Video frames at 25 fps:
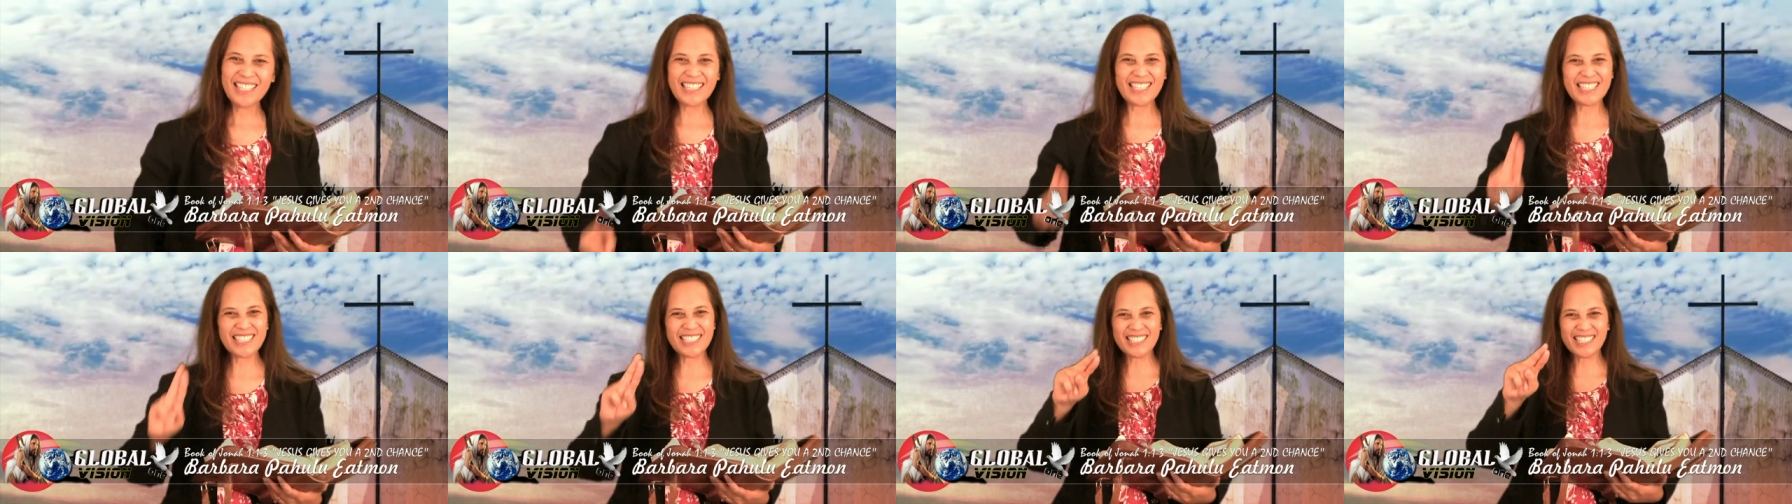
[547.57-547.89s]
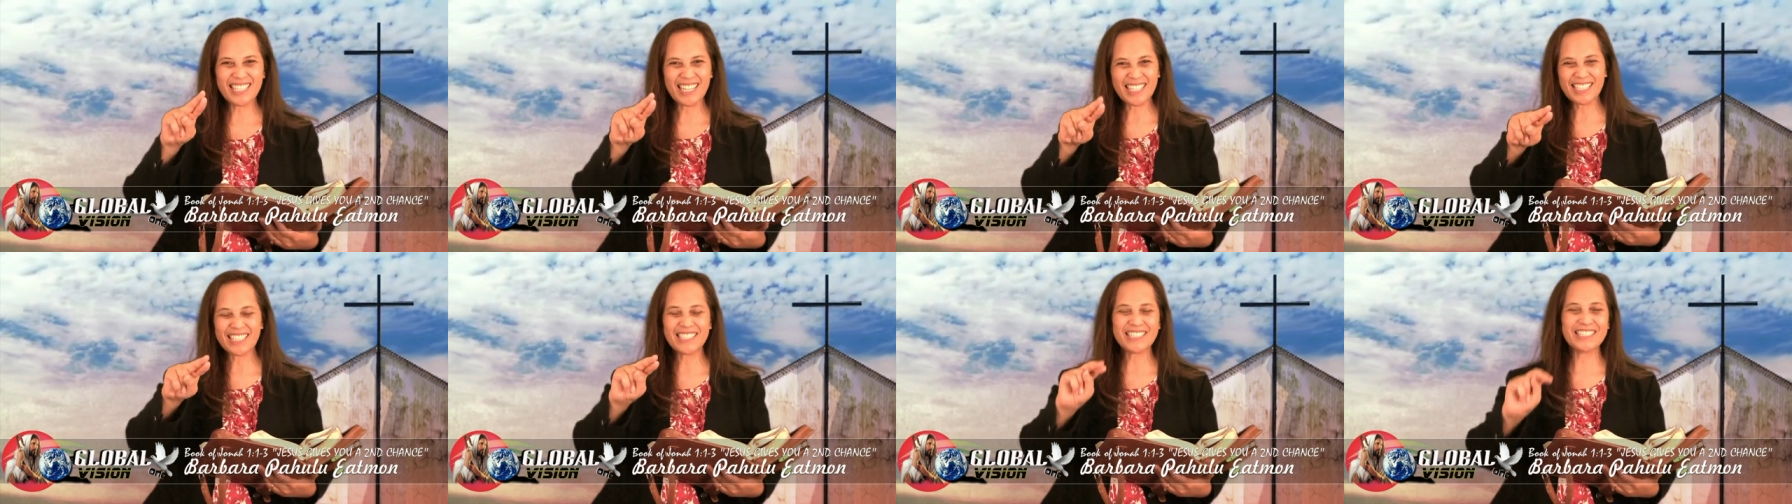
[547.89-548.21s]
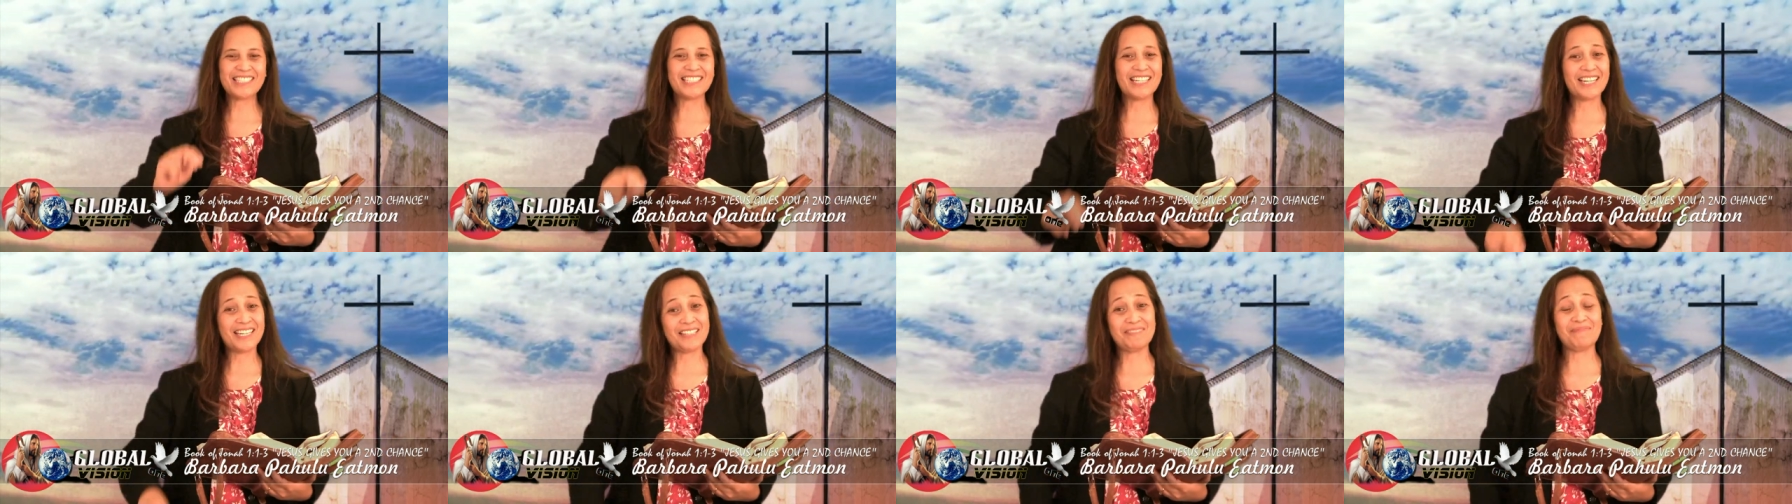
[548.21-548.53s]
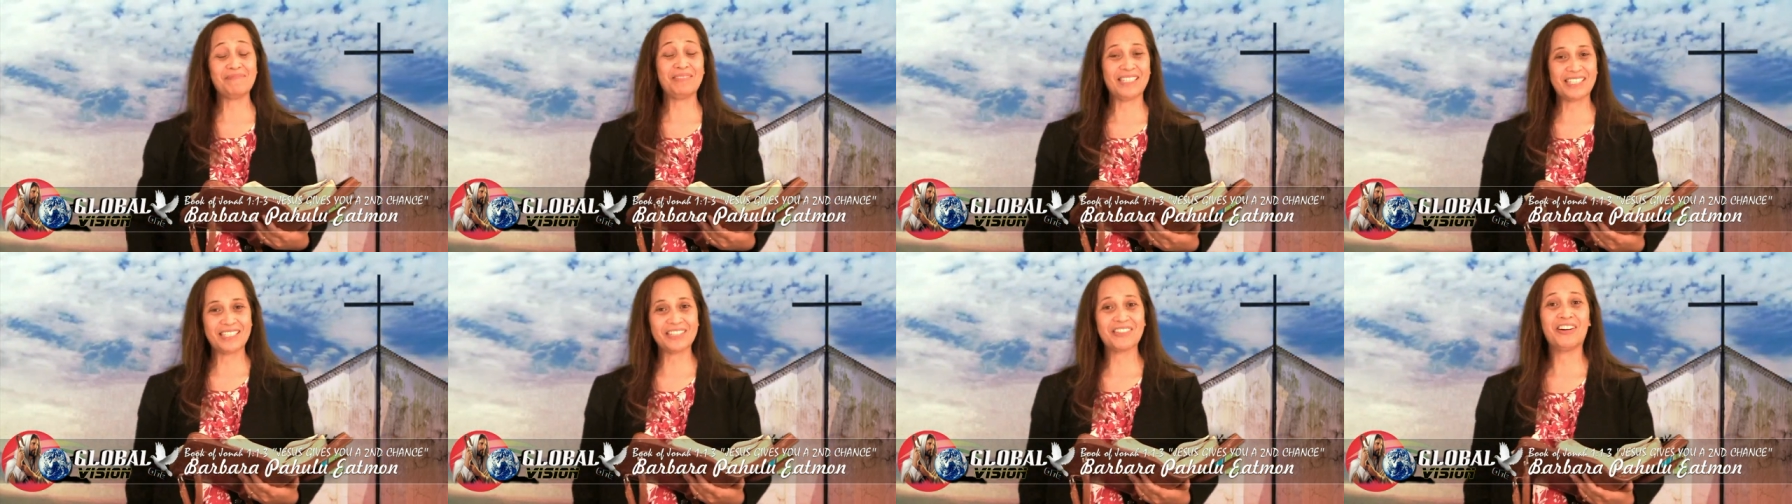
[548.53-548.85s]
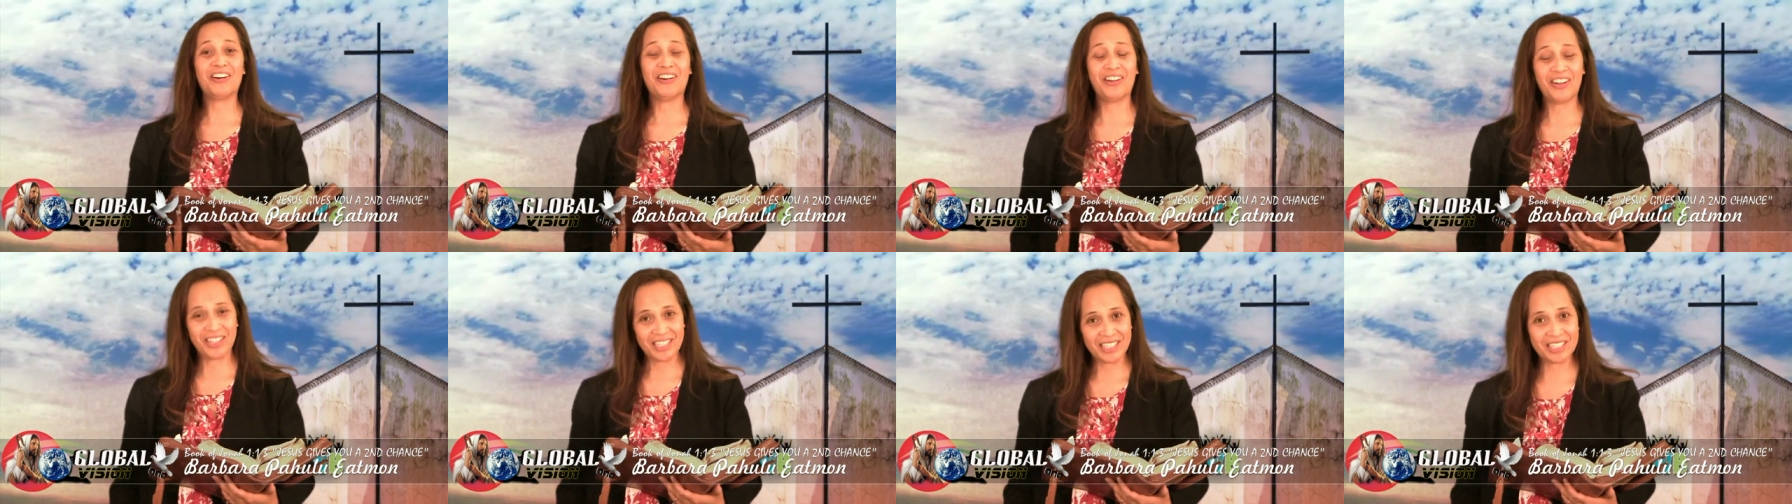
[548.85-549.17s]
The second time he
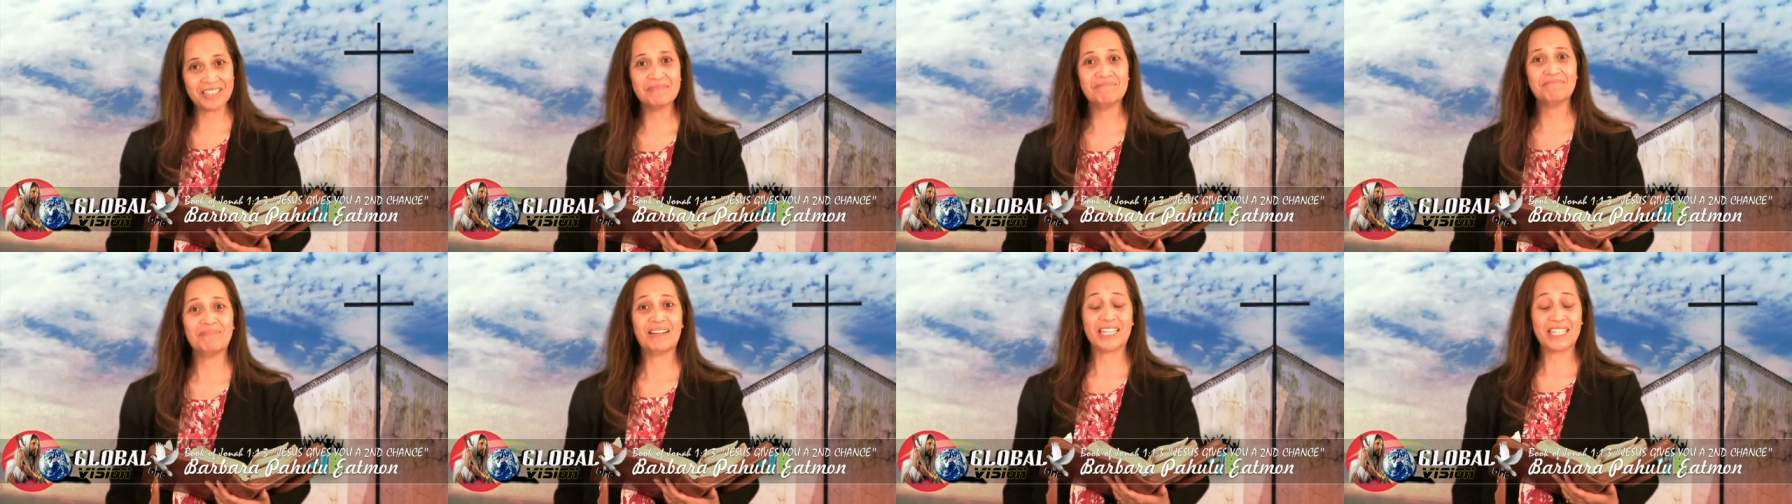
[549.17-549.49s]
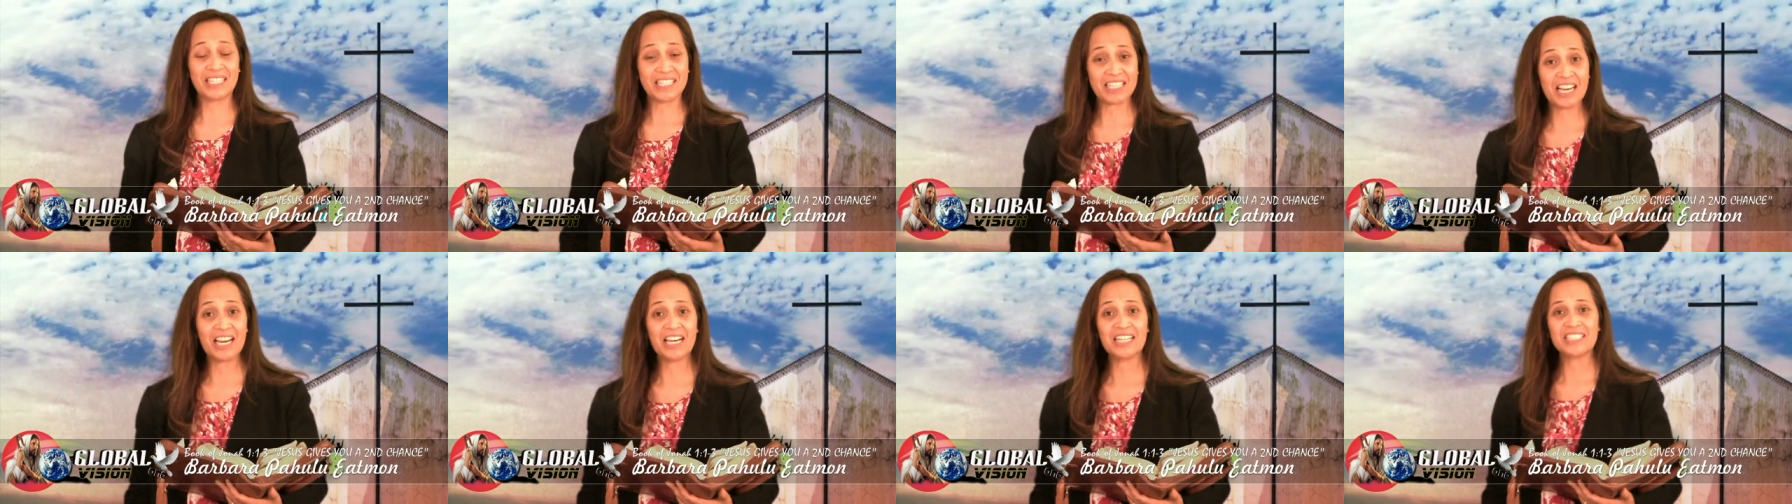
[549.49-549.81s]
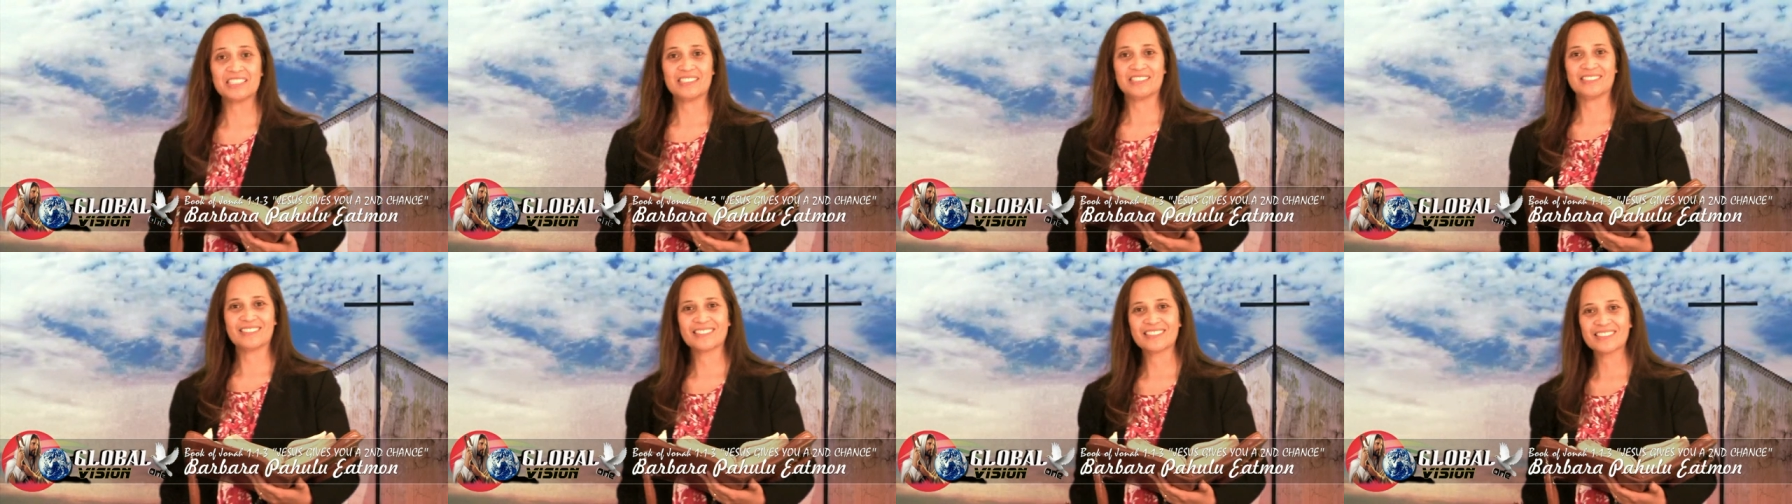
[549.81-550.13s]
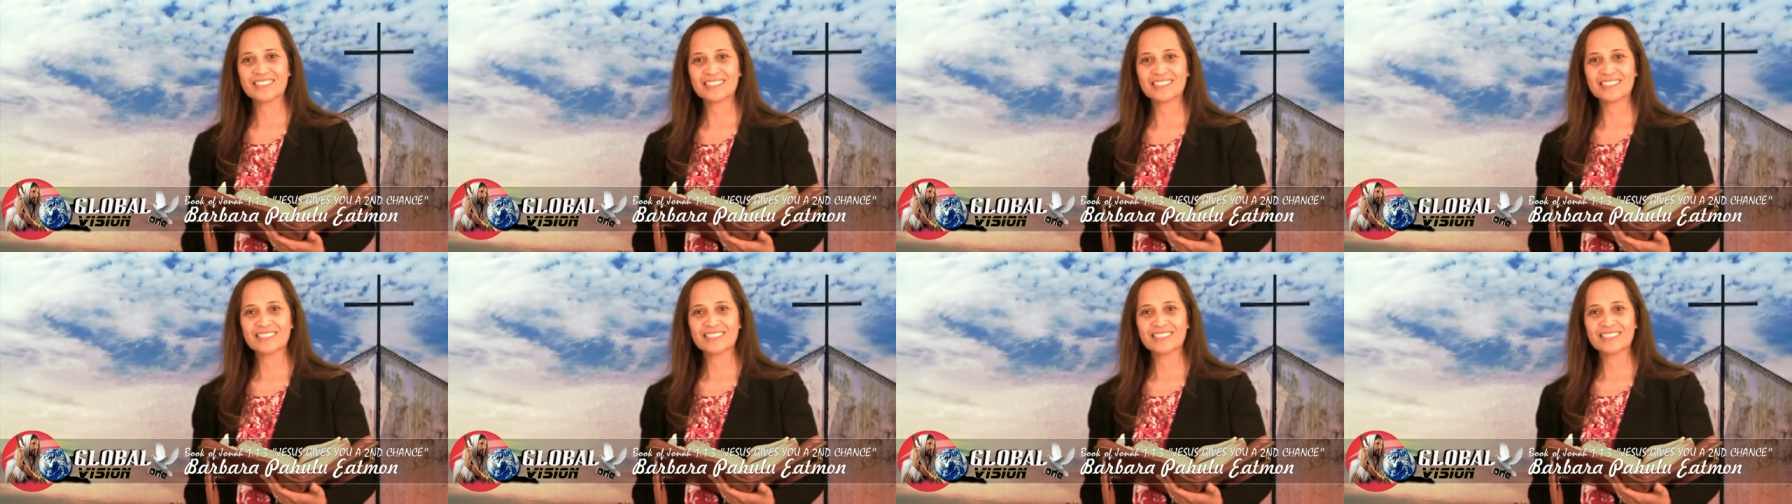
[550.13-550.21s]
called him again.